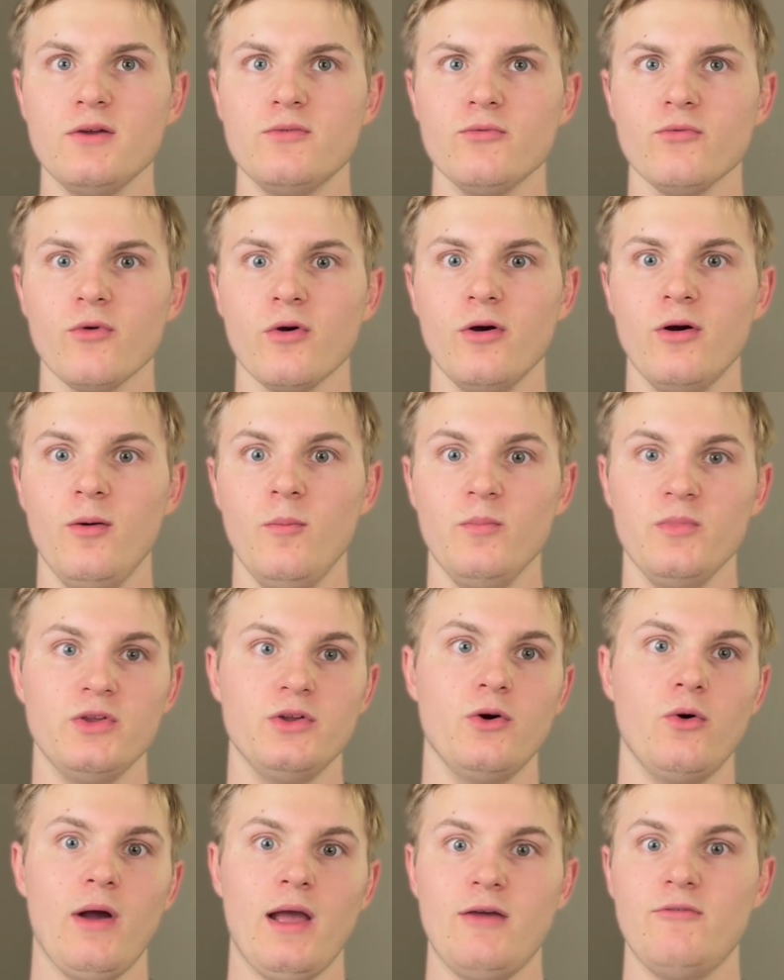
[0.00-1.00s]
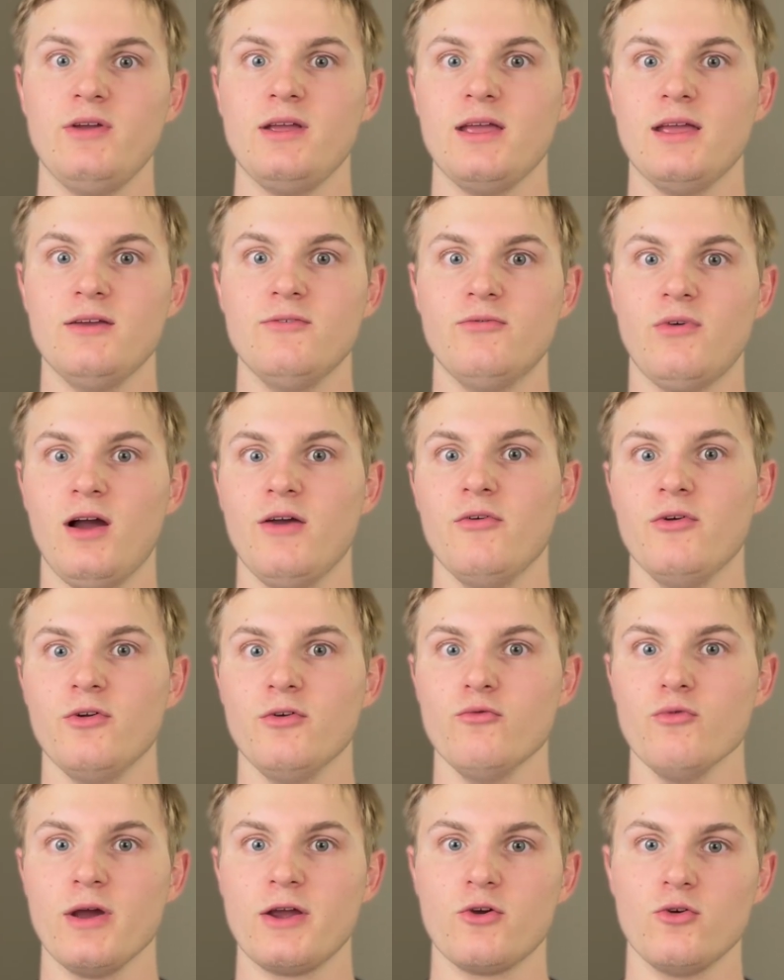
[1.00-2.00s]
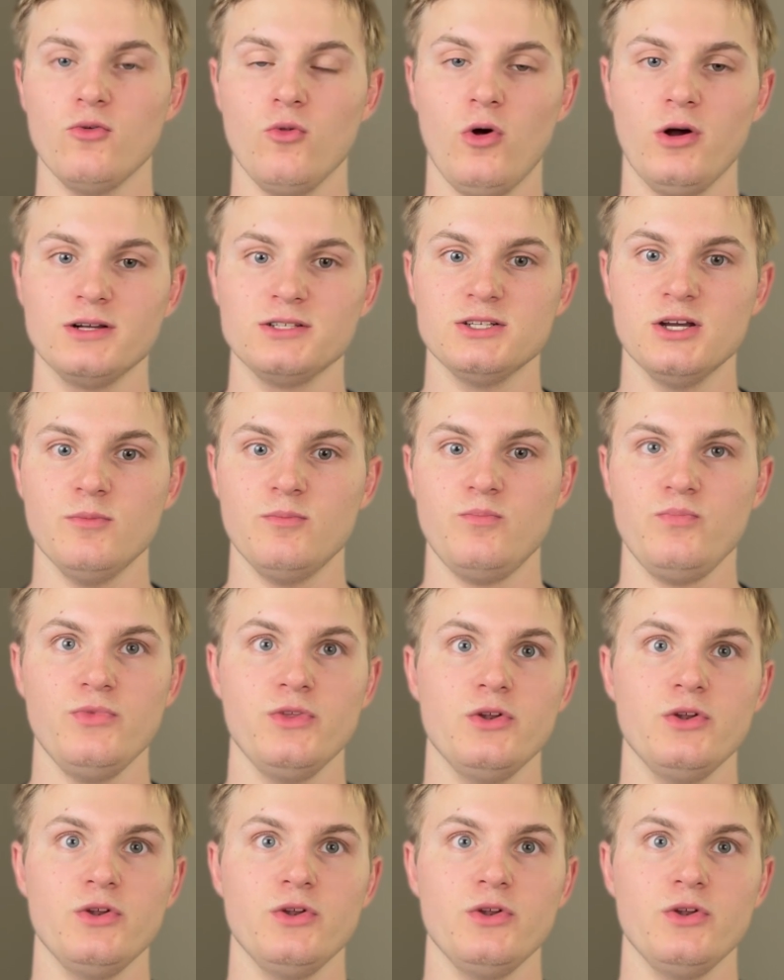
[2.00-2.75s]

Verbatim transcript: from you know having a 500 record locked up,